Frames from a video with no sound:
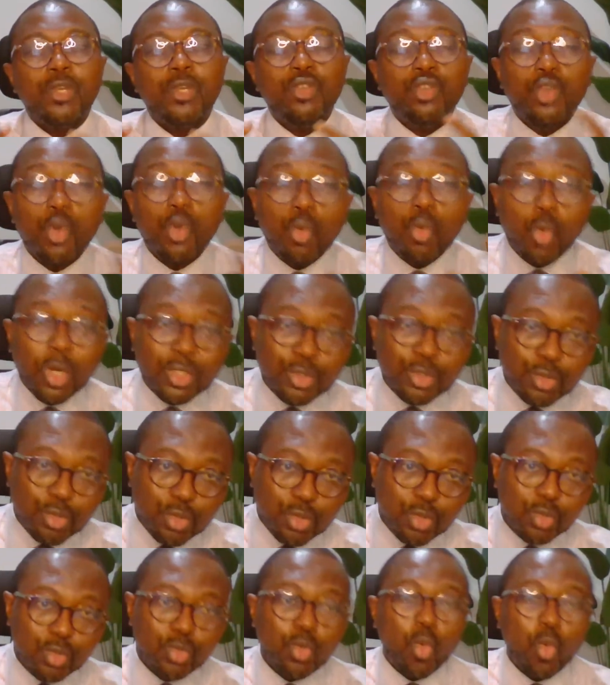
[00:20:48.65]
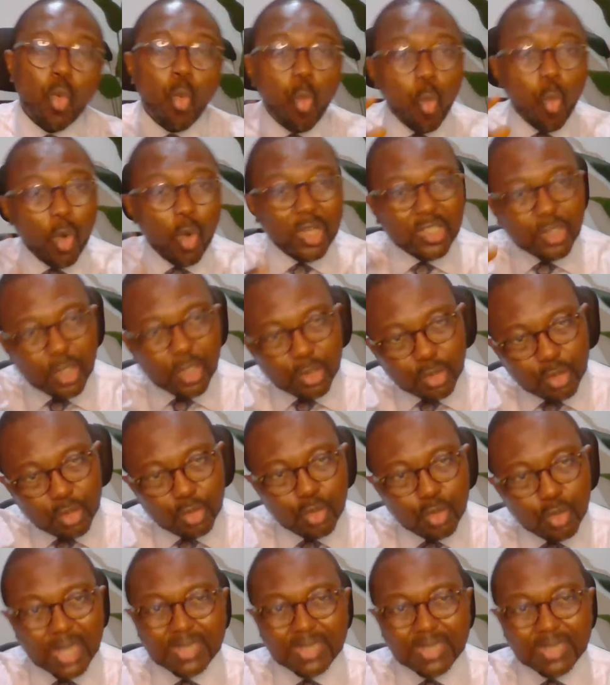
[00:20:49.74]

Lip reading: know what to do, what not to do.